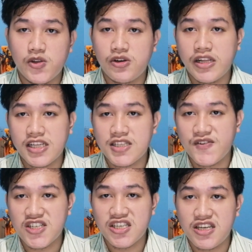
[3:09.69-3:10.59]
to run its
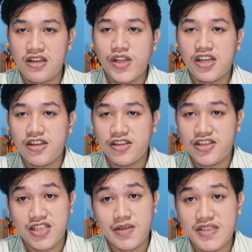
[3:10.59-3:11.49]
function with another
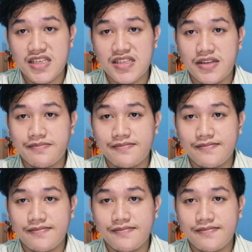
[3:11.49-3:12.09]
subsystem,